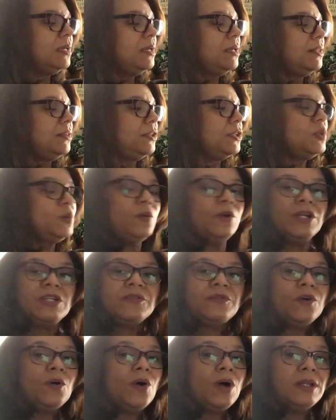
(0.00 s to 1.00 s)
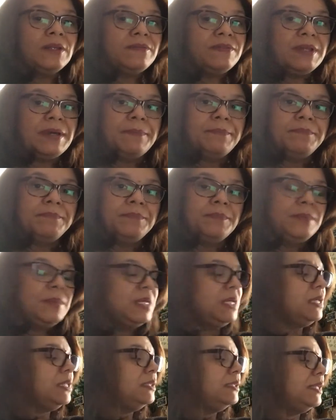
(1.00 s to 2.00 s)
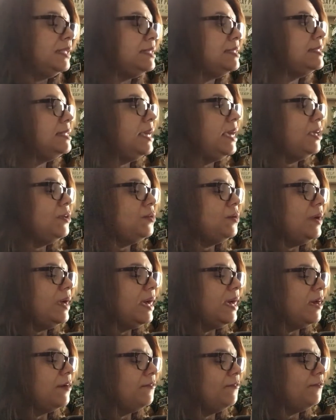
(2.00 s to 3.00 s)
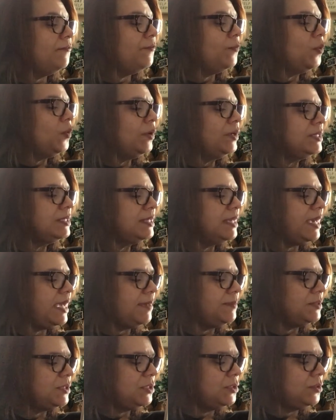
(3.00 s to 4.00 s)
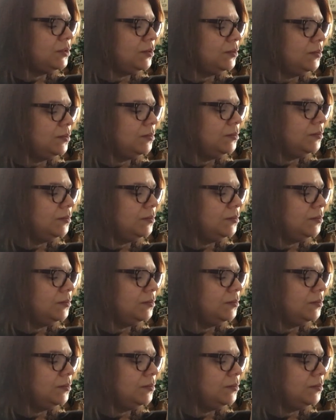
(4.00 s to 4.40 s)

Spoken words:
This works for all of them. Let's say you have 4 times 2.